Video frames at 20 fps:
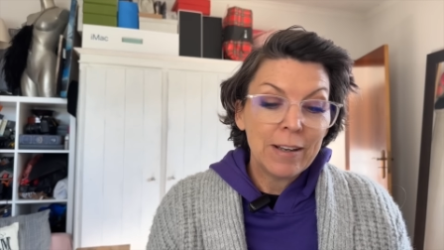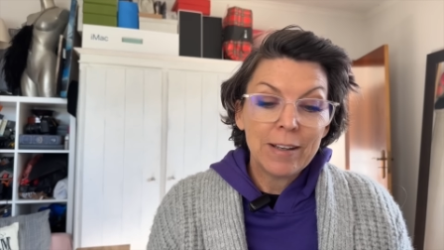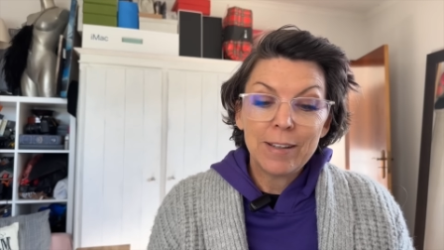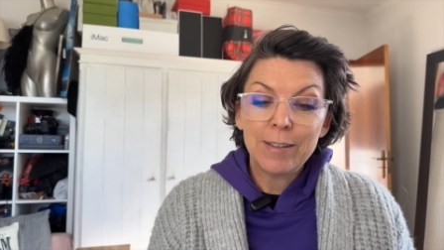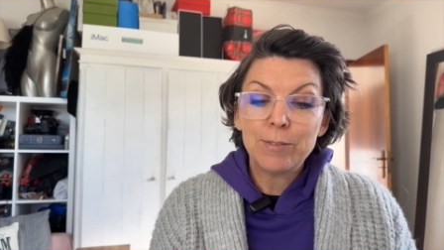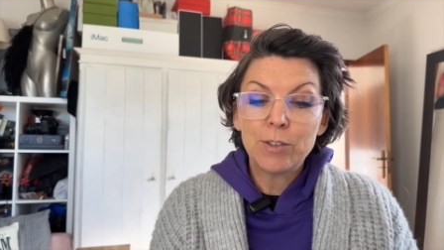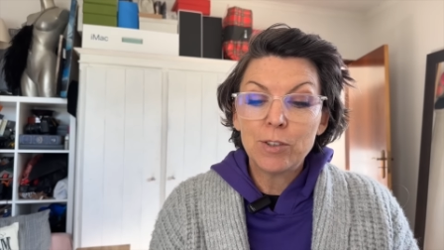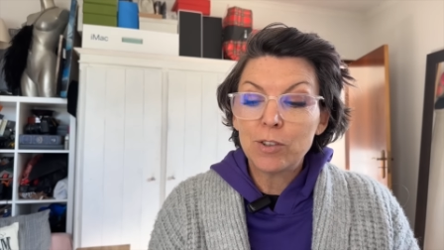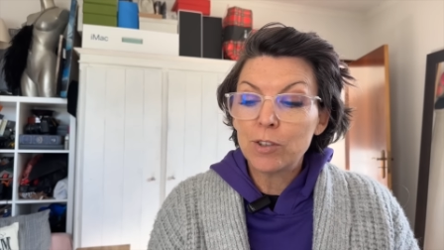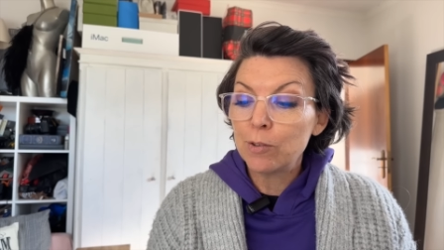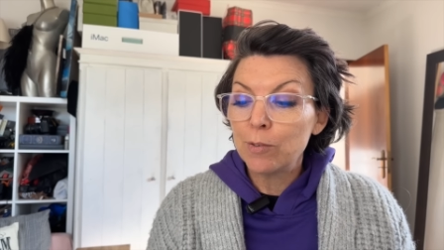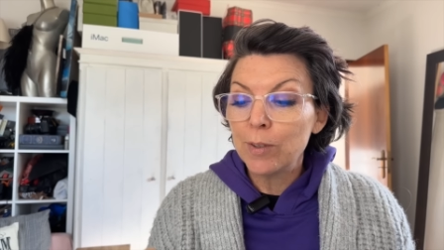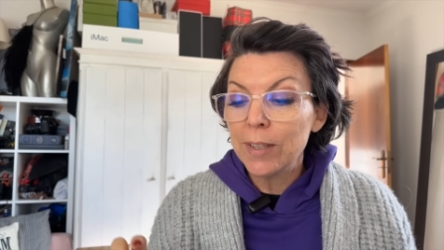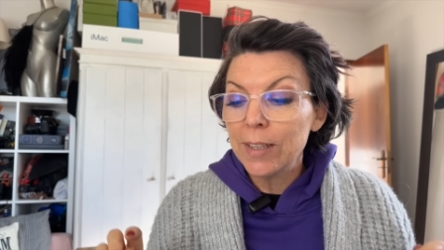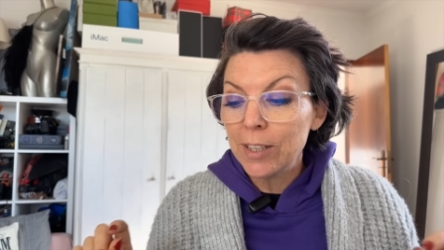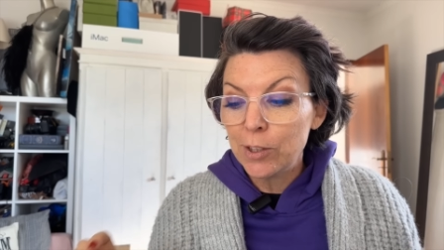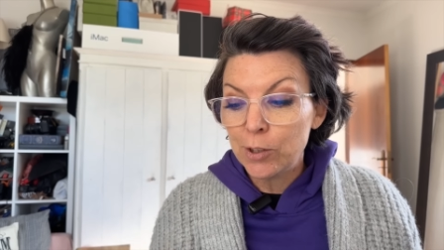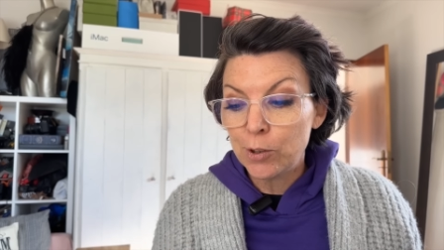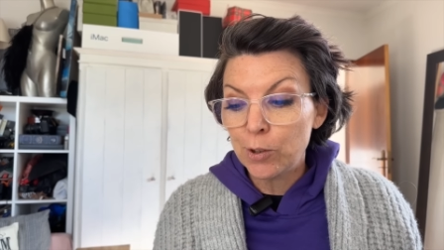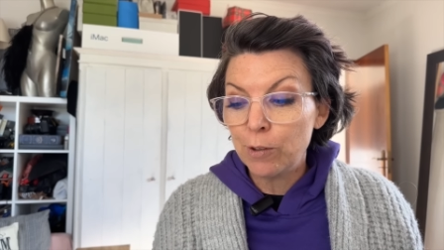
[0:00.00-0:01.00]
Uh, just a
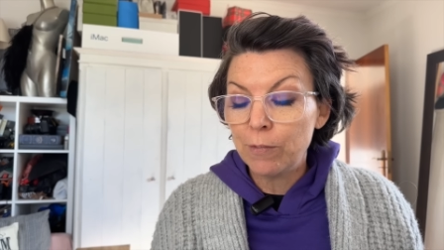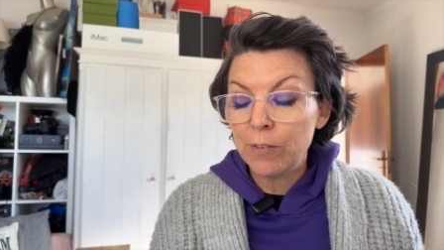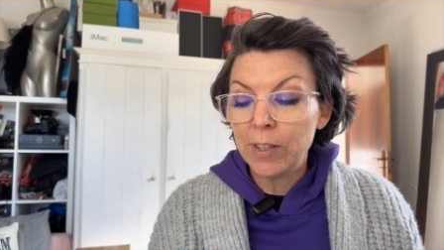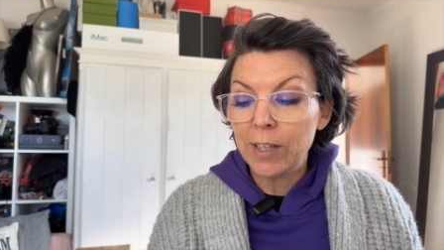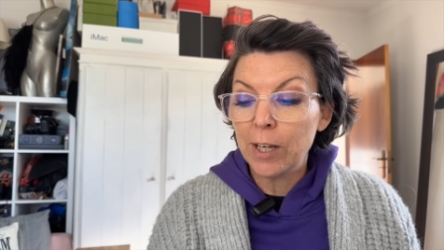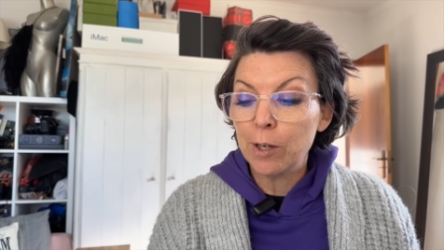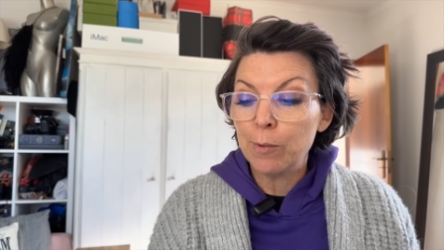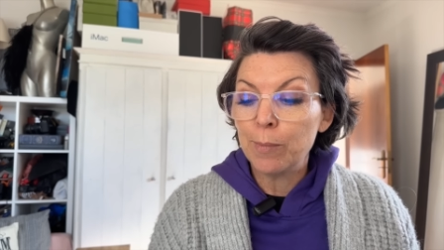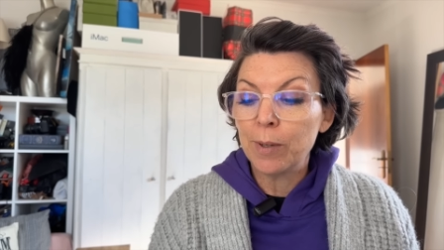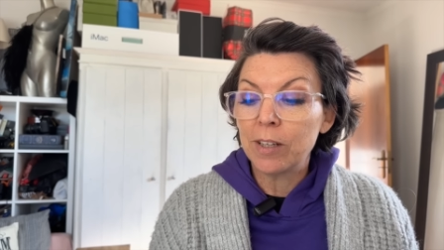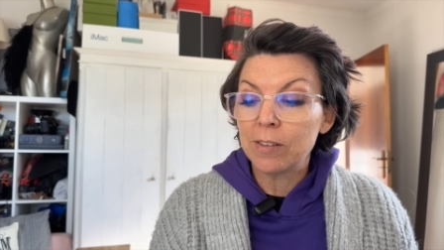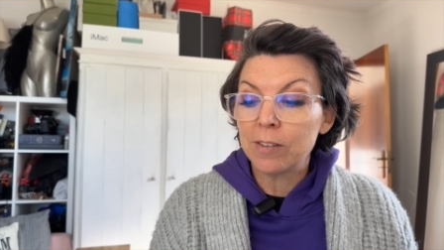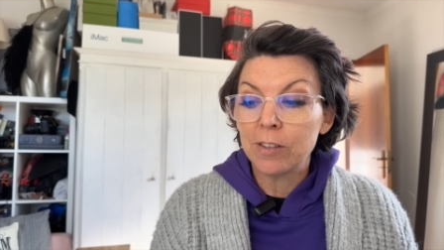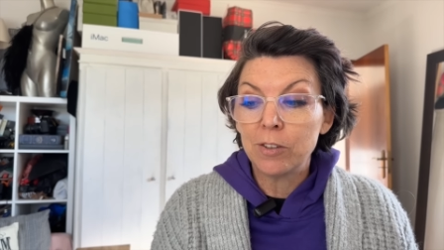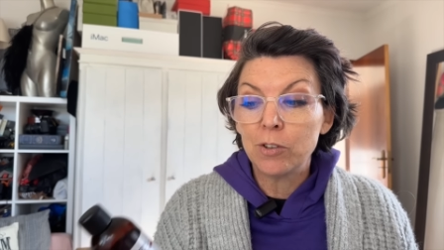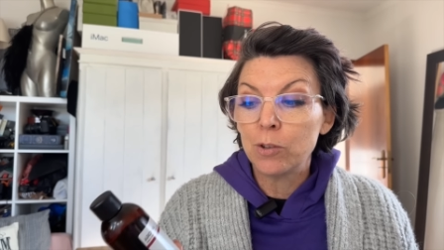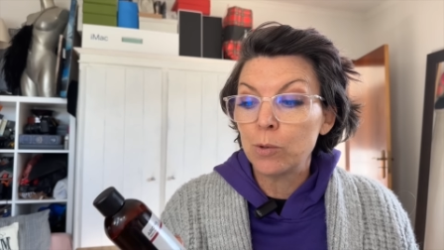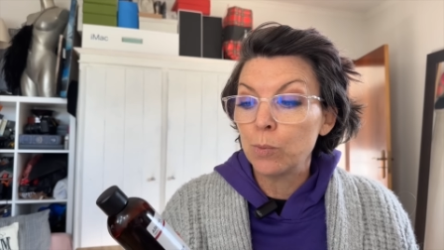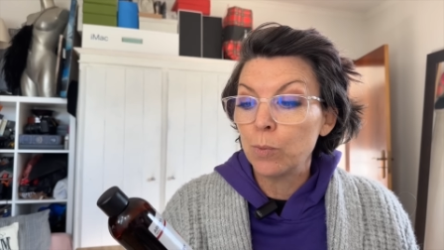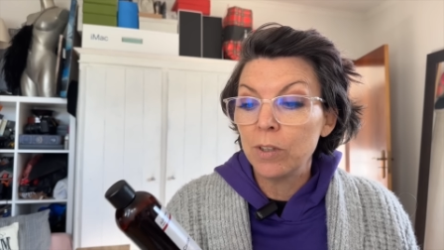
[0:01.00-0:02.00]
really short video because I
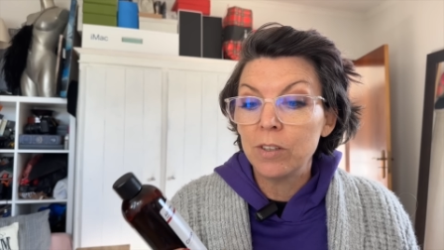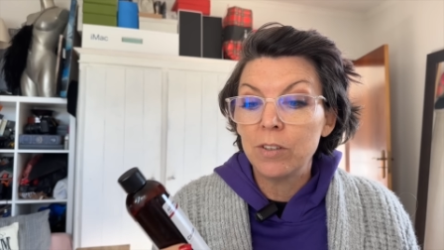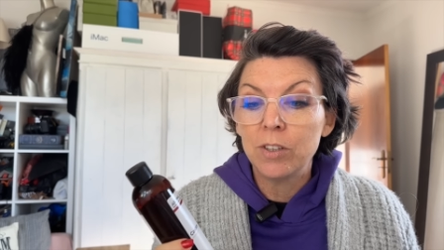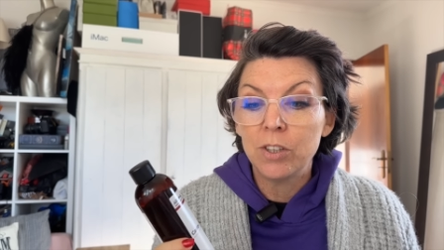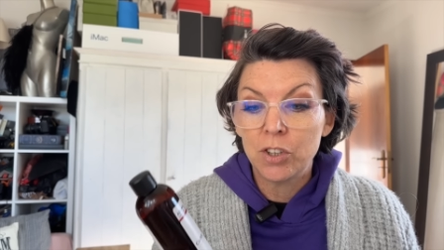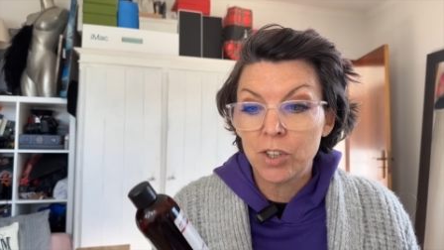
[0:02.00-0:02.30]
just wanted to